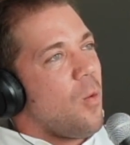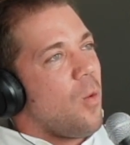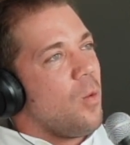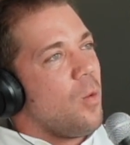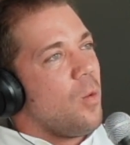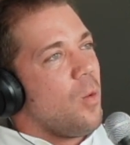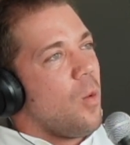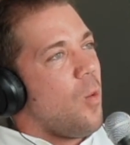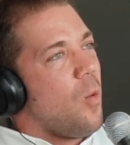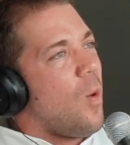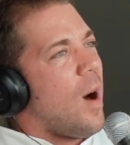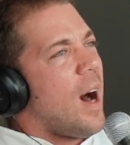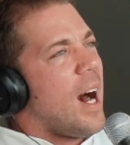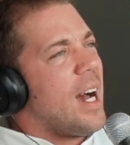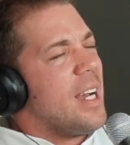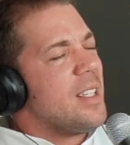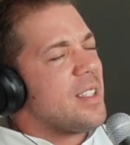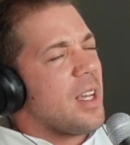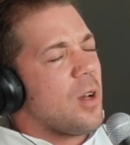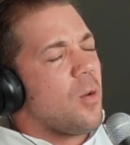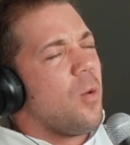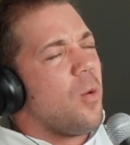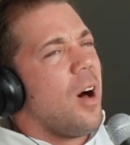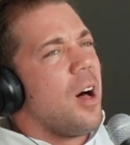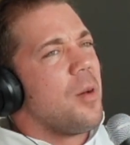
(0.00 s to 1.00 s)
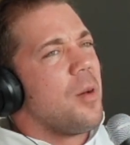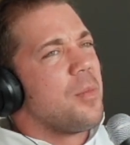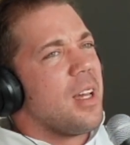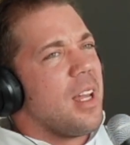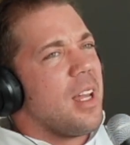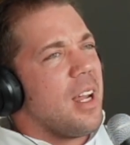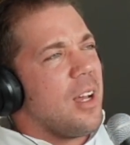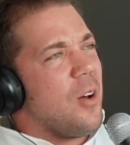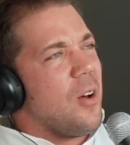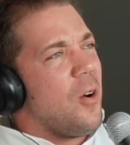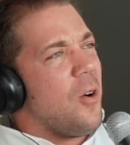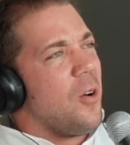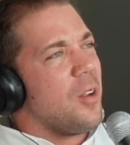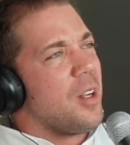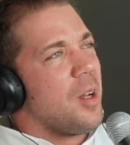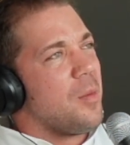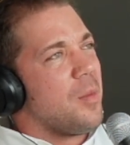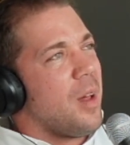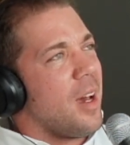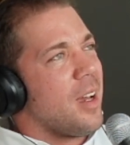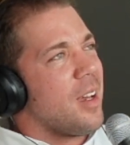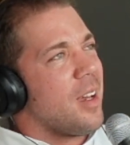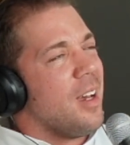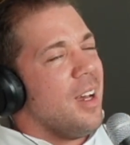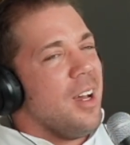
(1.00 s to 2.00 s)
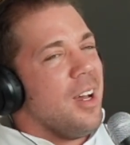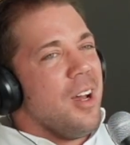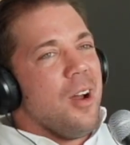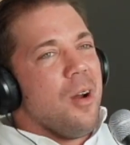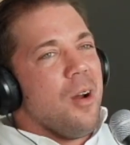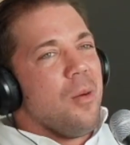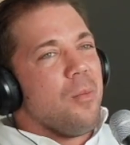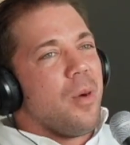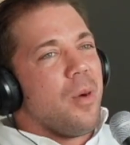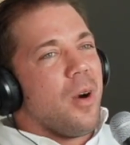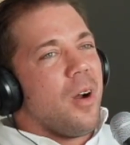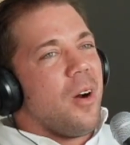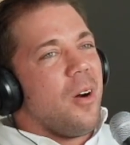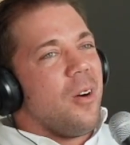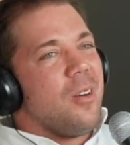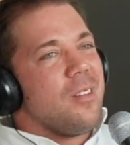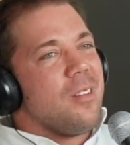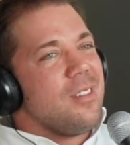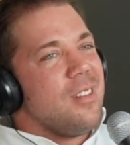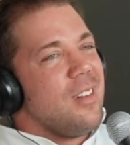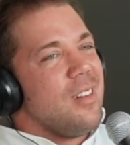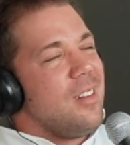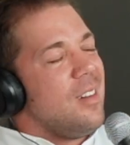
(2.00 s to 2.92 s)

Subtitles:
Well, why? He's like, well, I'm getting old. I'm like, bro,